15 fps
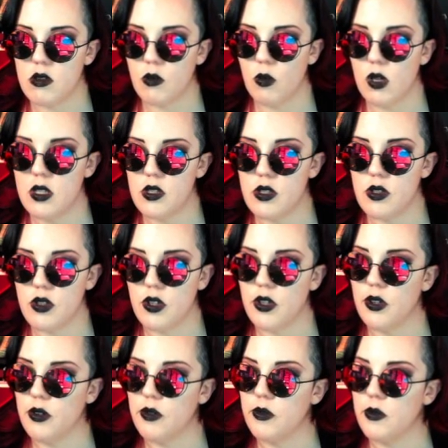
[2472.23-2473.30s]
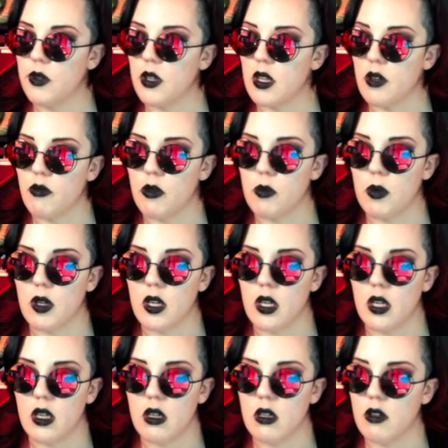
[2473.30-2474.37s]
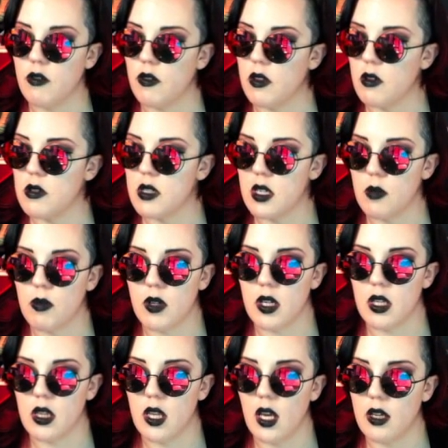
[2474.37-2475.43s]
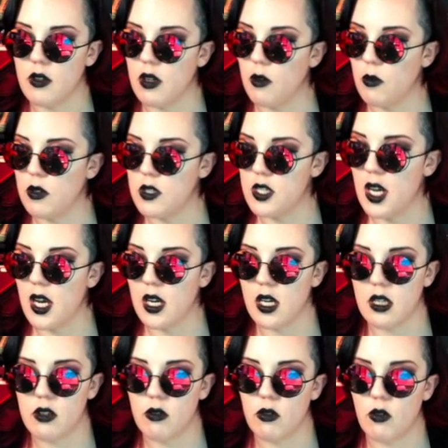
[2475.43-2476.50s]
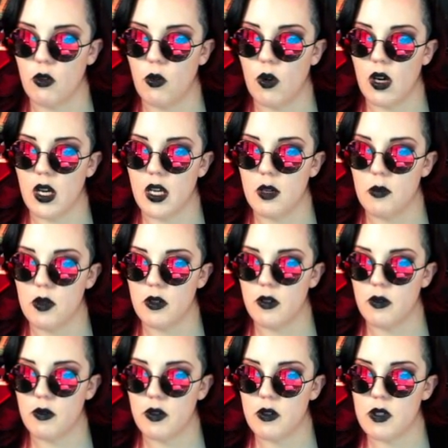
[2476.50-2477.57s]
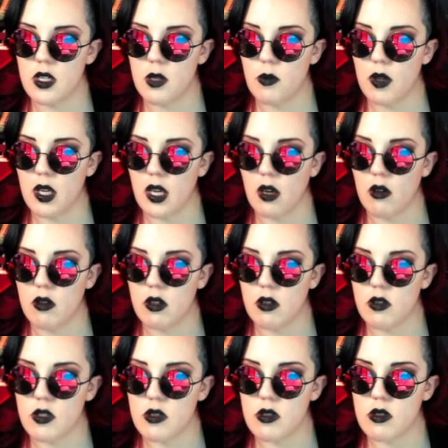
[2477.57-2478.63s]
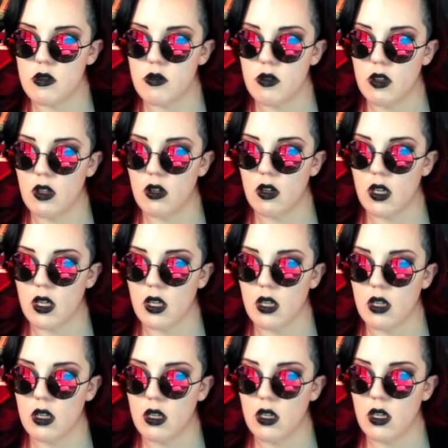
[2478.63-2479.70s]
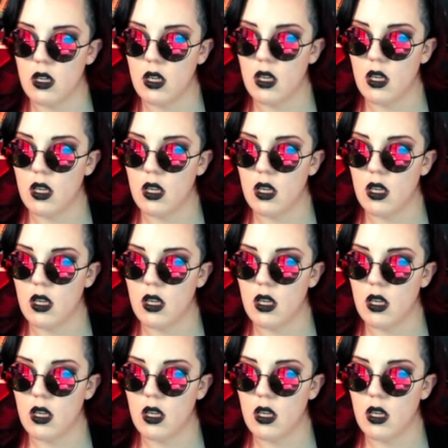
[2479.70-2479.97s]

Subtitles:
So what's new with everybody? If there's anybody, I know chat got a little quiet, but if there's anybody out there just lurking,